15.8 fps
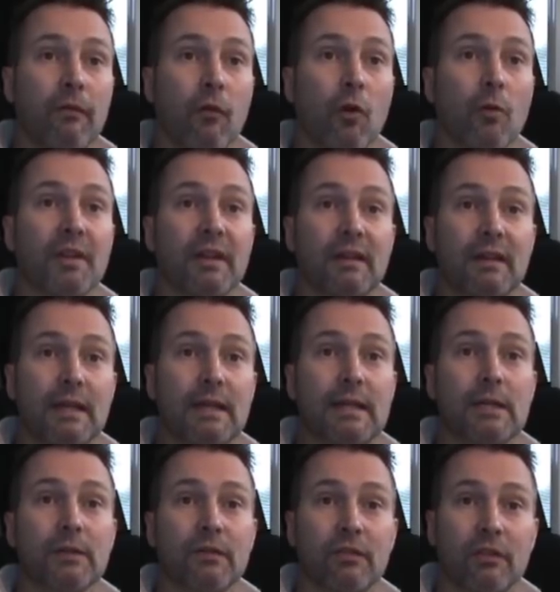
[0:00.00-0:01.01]
informed and
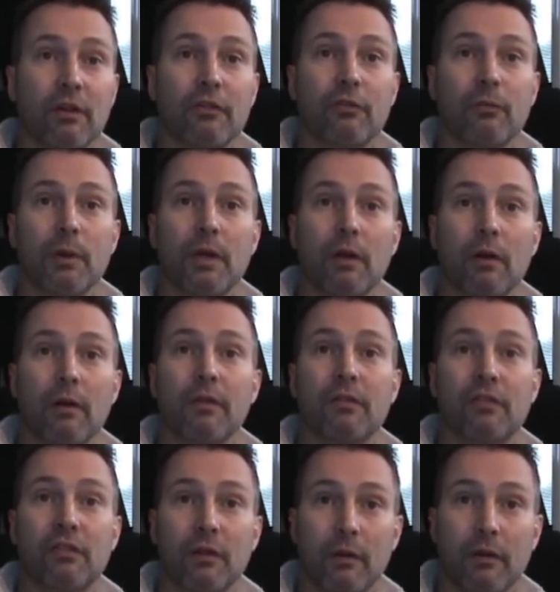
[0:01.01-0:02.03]
detailed discussion regarding
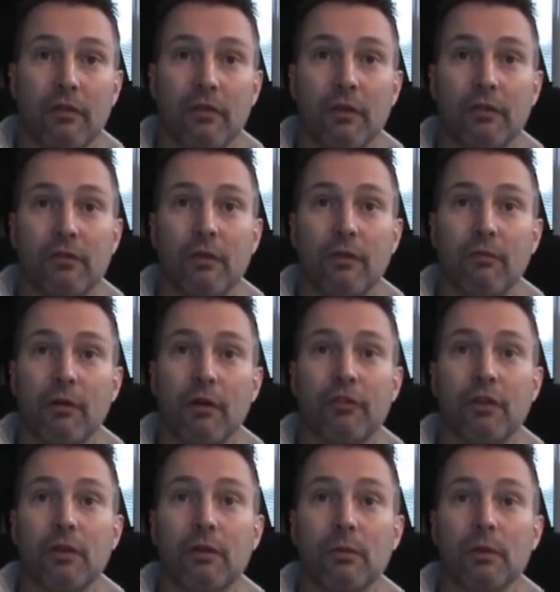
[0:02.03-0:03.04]
the seriousness of
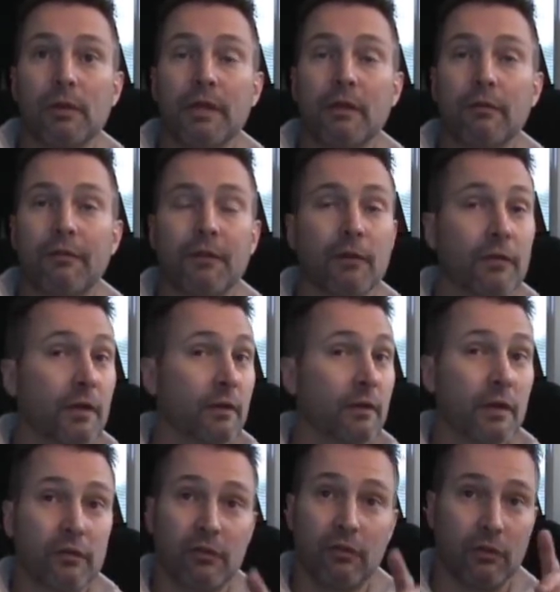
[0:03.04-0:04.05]
rushing into a legal field.
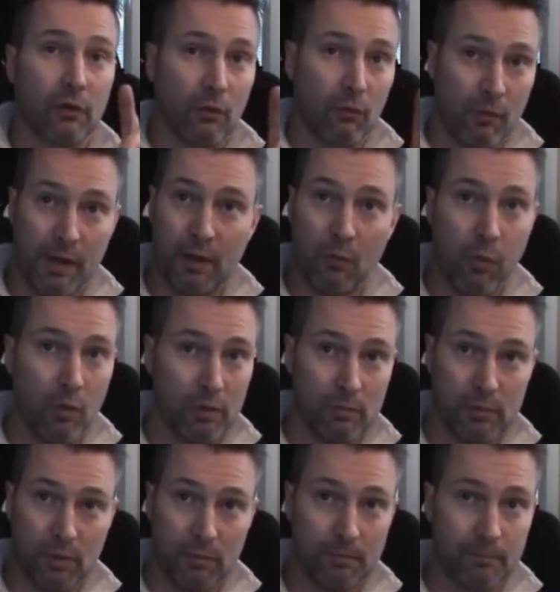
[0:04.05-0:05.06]
And this is a great
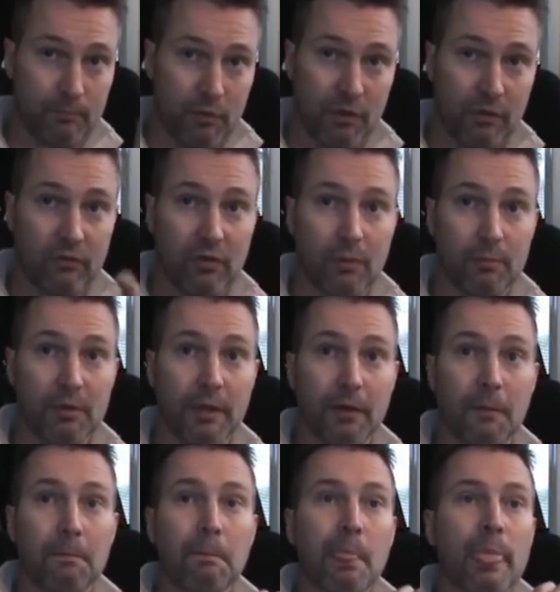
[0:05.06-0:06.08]
quote. I'm going to bring this up
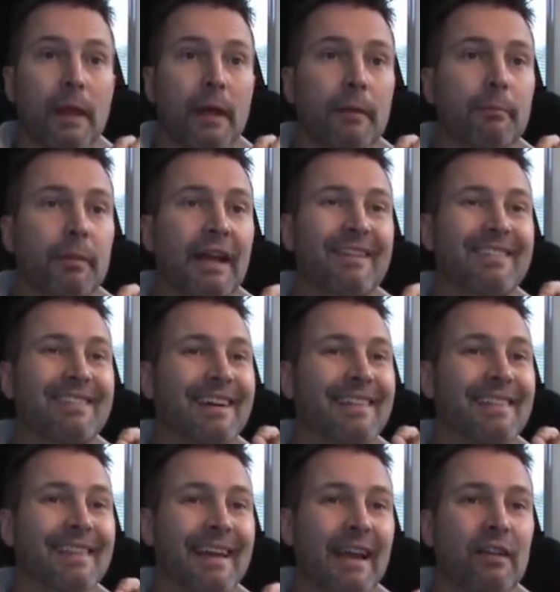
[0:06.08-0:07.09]
later. Based
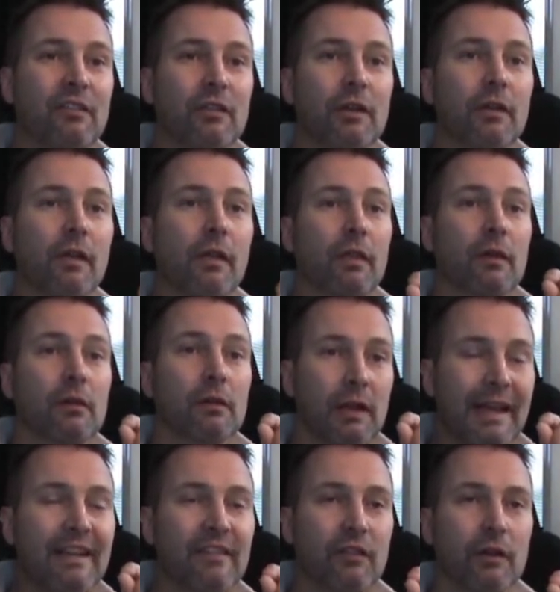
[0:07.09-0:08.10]
on
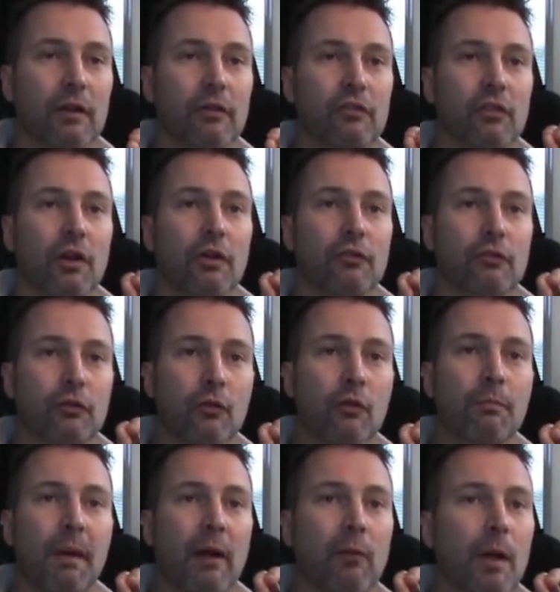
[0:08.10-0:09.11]
laziness,
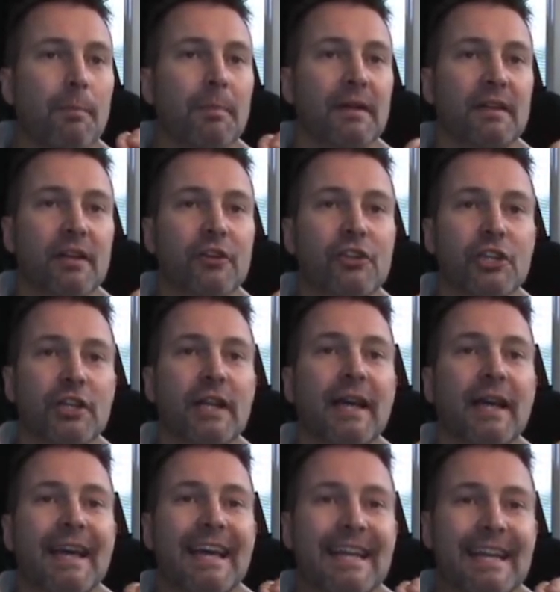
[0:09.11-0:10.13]
truth by
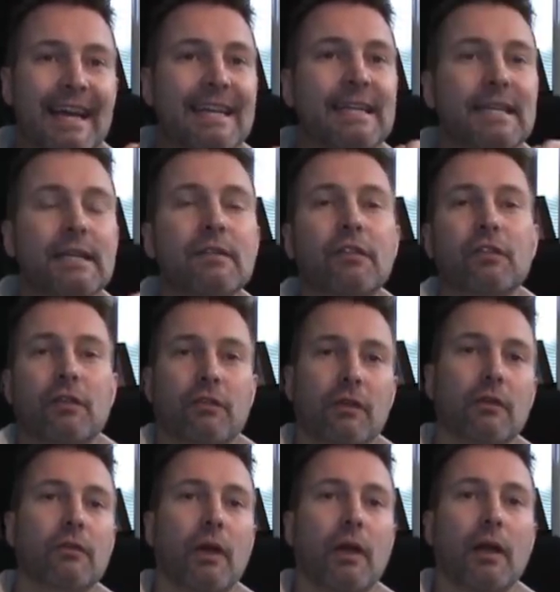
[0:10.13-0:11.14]
repetition, and
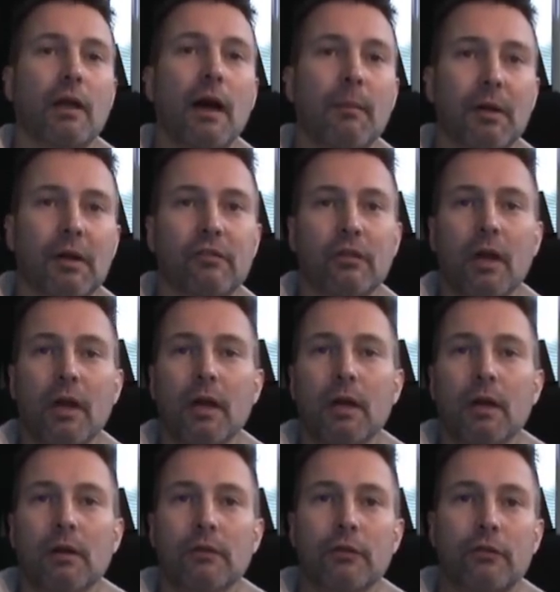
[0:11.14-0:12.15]
1960s economics.
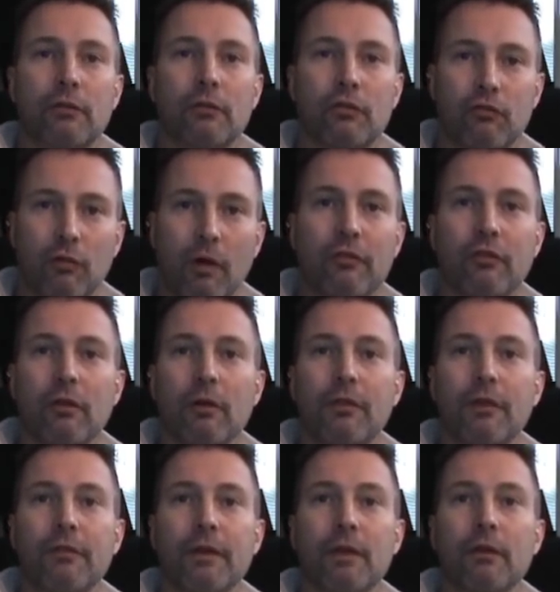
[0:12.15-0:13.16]
The structure
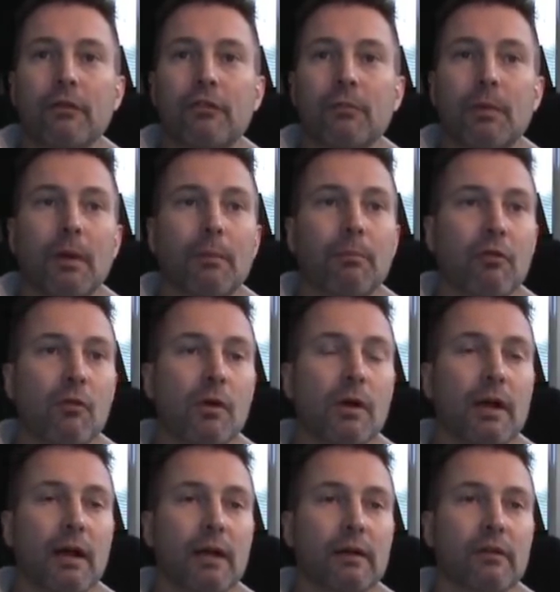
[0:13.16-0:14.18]
of the video should be a pro
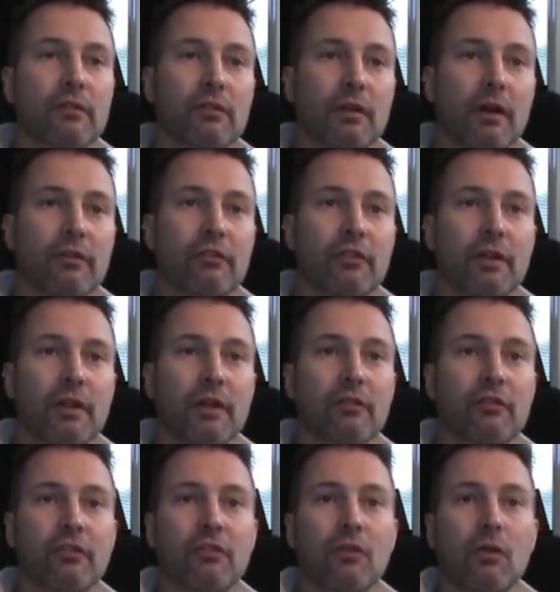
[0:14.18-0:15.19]
and con discussion
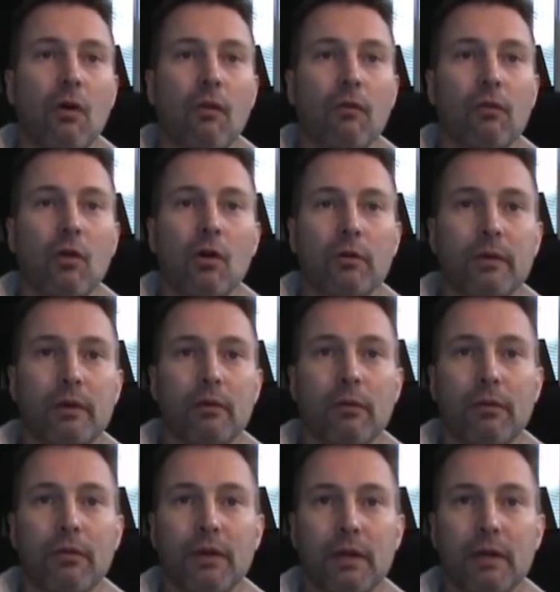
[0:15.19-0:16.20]
and just an overall
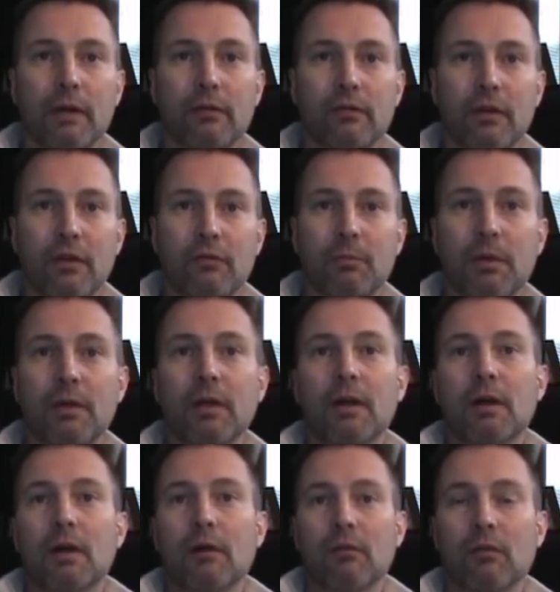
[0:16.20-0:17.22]
critical thinking
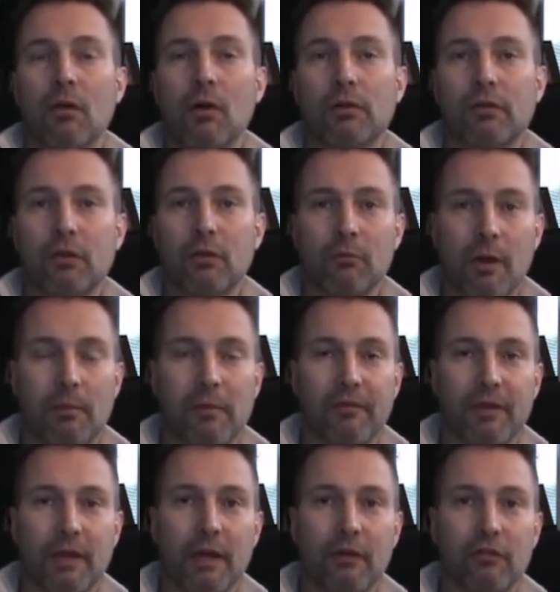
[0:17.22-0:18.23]
assessment of long-term
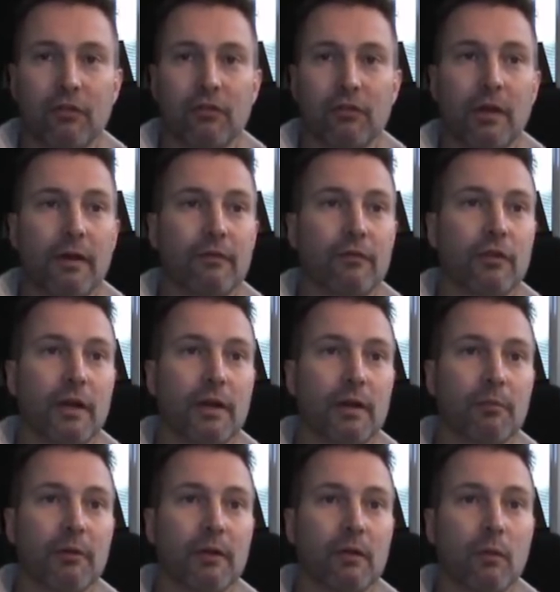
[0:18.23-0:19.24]
ramifications. I have
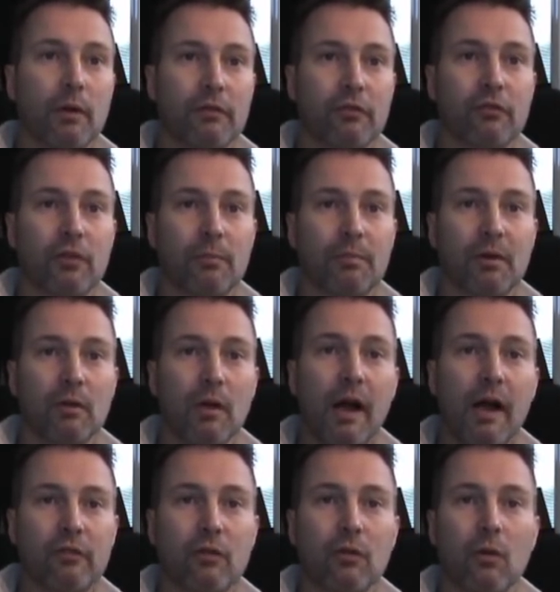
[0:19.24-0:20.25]
tried to break the questions up in a
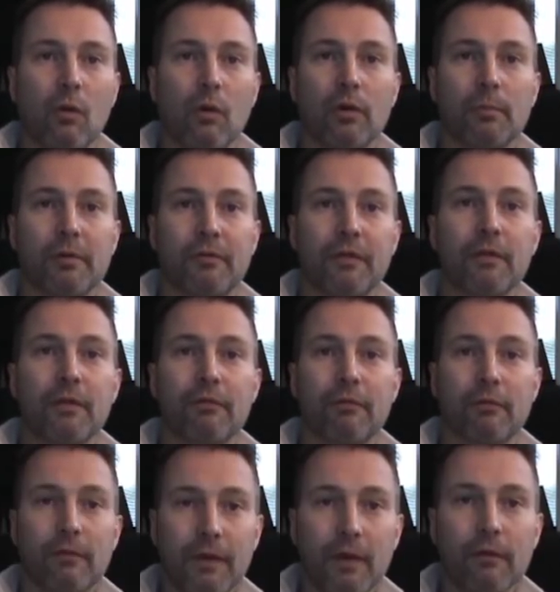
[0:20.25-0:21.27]
logical order, but
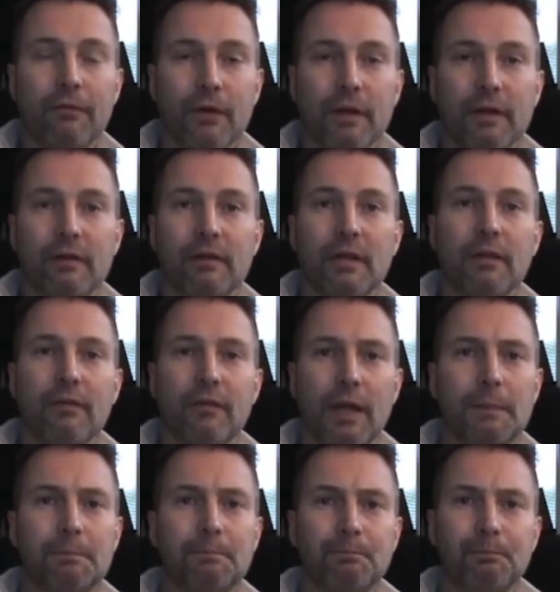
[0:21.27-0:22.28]
feel free to
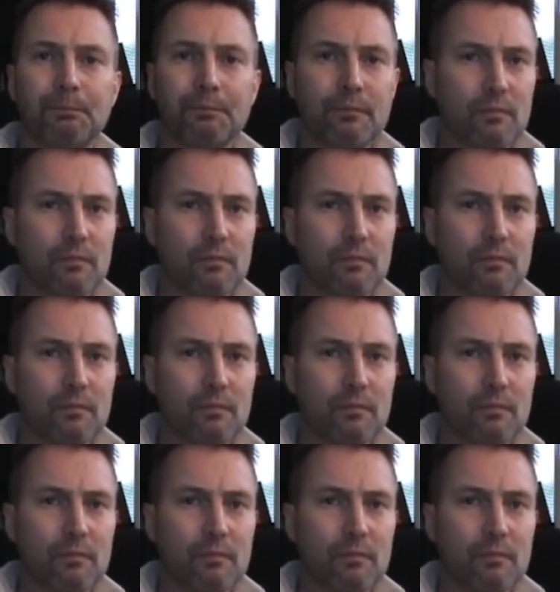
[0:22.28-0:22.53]
deviate